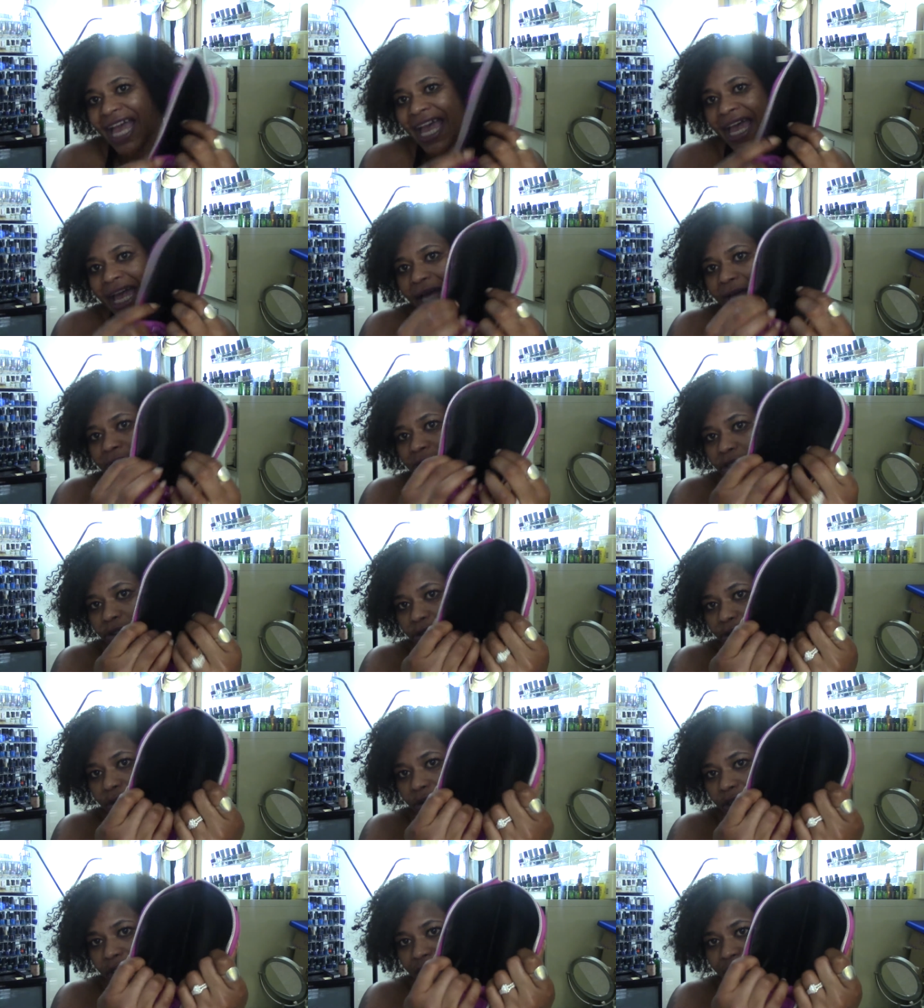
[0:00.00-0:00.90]
I
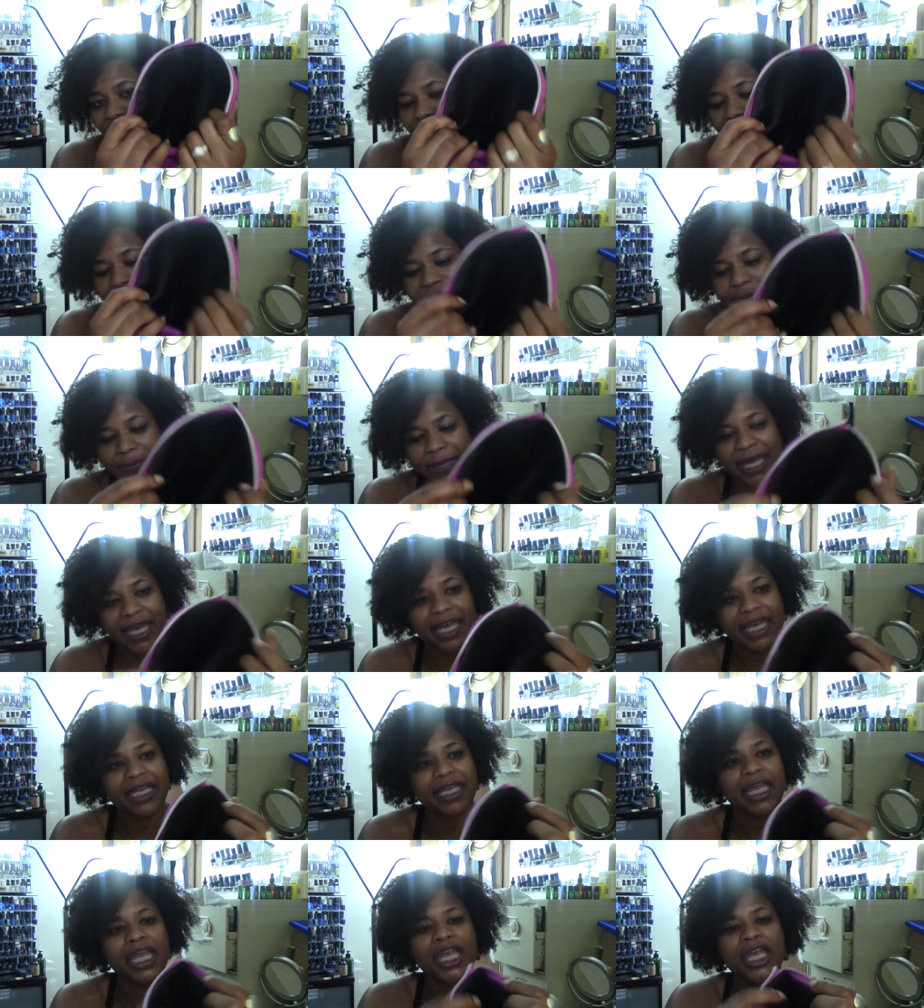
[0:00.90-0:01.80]
absolutely love this
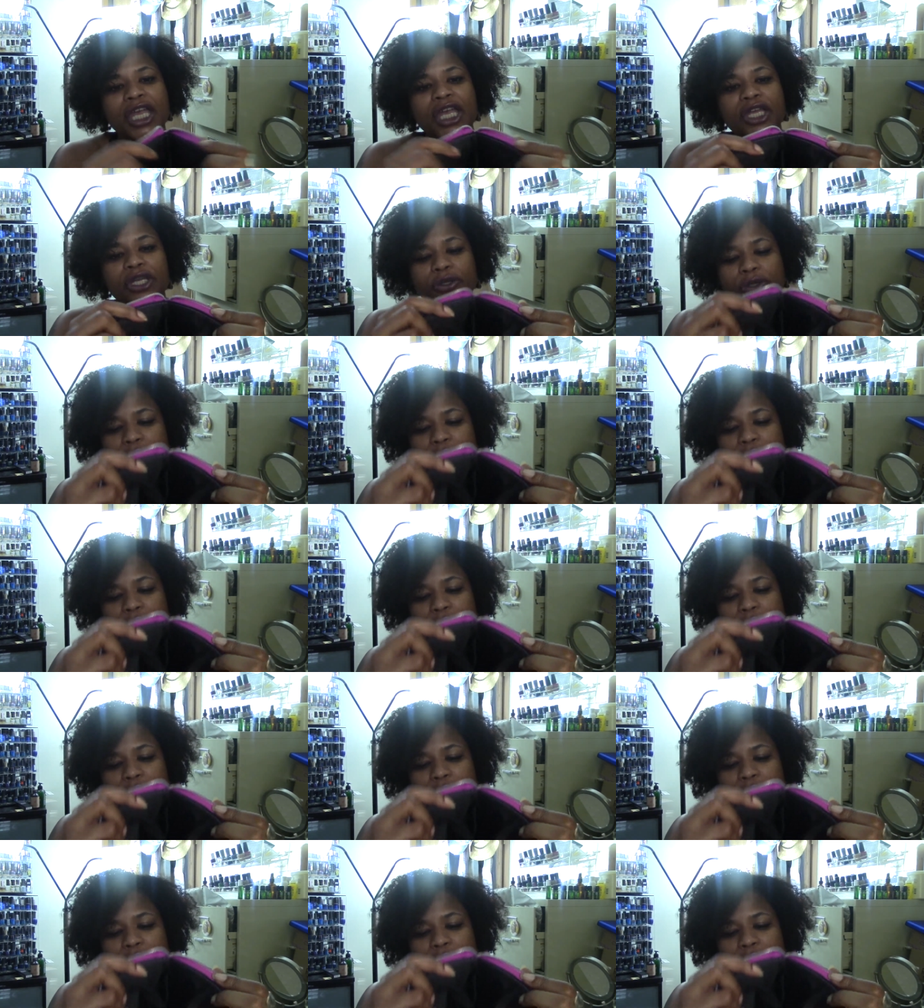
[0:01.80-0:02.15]
bag. You